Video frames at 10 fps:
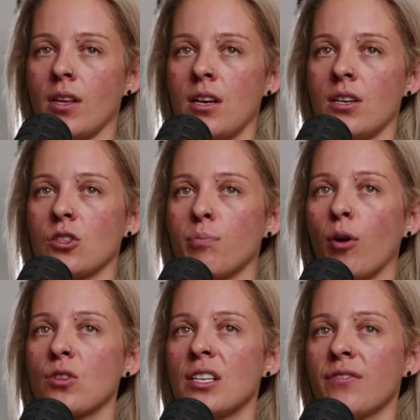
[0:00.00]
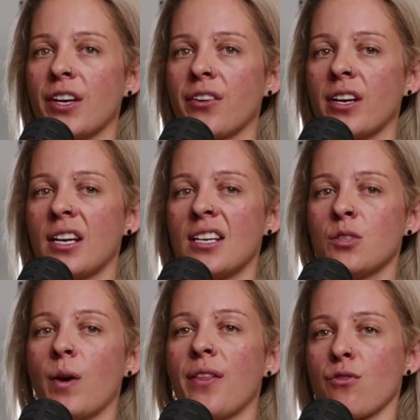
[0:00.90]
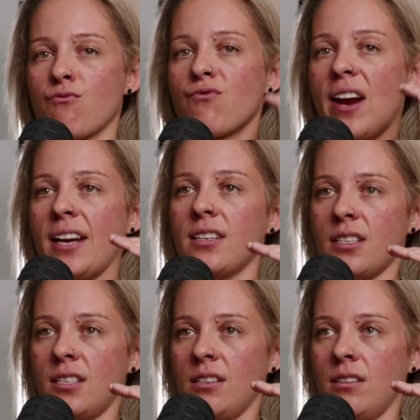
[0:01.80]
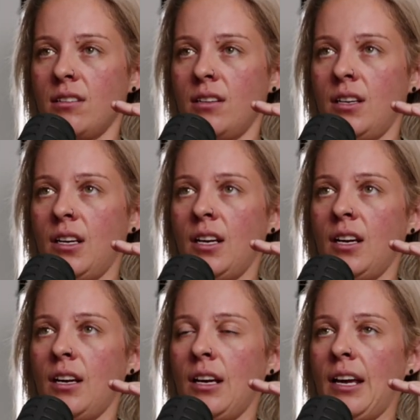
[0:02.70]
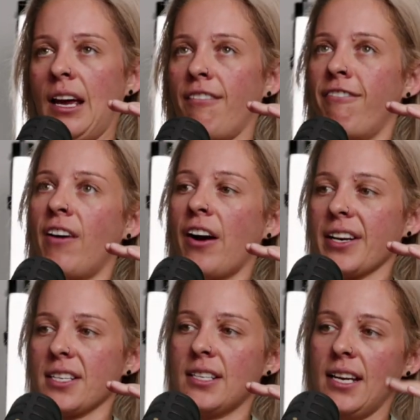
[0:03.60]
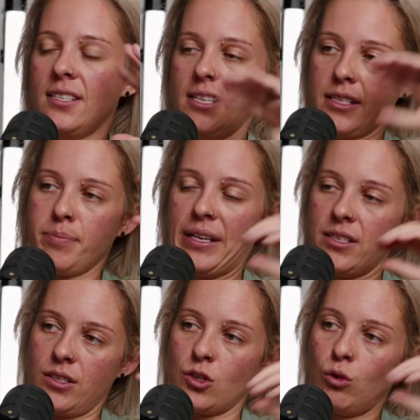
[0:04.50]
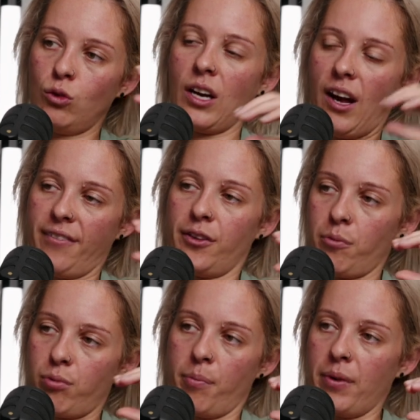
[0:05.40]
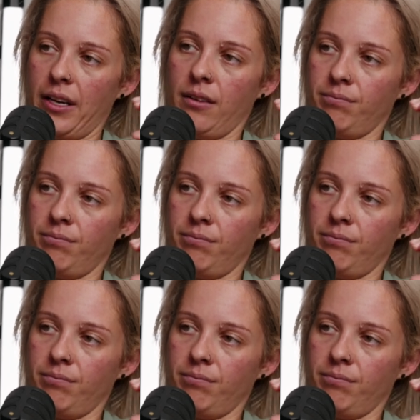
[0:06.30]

So positive gearing is where the rent far exceeds the expenses to look after the property.